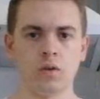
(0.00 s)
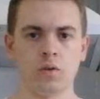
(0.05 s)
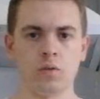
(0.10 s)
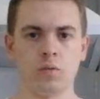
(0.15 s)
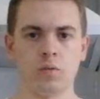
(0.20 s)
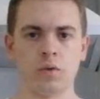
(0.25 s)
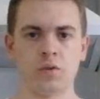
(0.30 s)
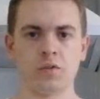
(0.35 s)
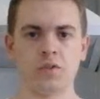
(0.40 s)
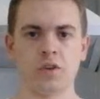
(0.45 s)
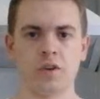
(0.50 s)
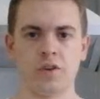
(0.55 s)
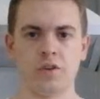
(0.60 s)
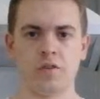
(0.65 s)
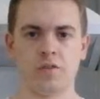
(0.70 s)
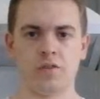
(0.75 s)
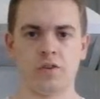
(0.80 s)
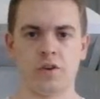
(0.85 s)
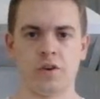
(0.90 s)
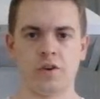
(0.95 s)
What's going
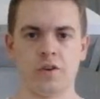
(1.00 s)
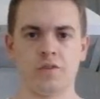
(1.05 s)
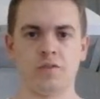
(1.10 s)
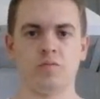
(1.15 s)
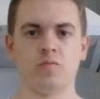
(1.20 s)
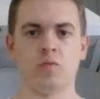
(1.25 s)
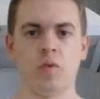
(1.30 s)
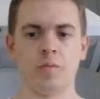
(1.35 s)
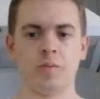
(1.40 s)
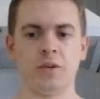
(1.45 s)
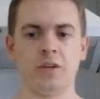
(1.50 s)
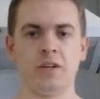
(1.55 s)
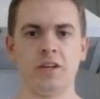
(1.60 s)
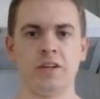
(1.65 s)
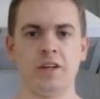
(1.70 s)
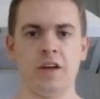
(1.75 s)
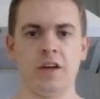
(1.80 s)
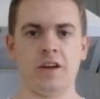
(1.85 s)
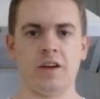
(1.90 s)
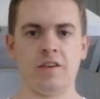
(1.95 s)
on, guys? Robert
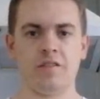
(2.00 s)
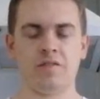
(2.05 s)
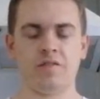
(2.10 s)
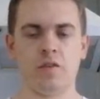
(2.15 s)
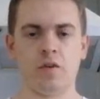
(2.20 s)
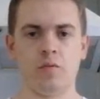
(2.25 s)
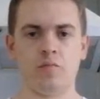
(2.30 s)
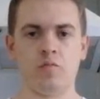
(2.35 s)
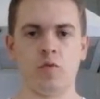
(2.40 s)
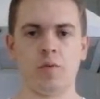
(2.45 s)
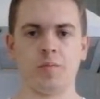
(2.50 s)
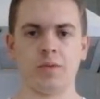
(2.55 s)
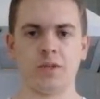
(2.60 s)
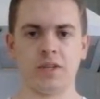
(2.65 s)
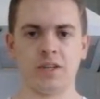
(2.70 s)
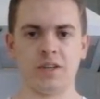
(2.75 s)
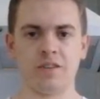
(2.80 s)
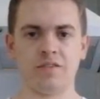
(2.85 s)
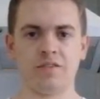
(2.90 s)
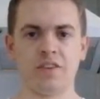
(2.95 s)
Leat here from
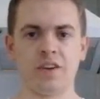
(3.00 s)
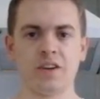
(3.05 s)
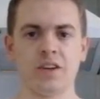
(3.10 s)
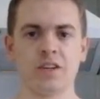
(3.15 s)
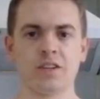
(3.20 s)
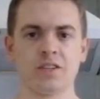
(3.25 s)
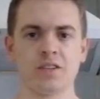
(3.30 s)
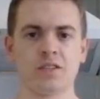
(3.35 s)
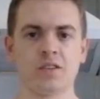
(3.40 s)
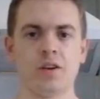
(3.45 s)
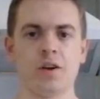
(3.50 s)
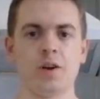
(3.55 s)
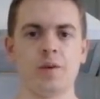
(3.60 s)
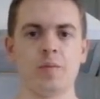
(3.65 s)
Robert Leat Fitness.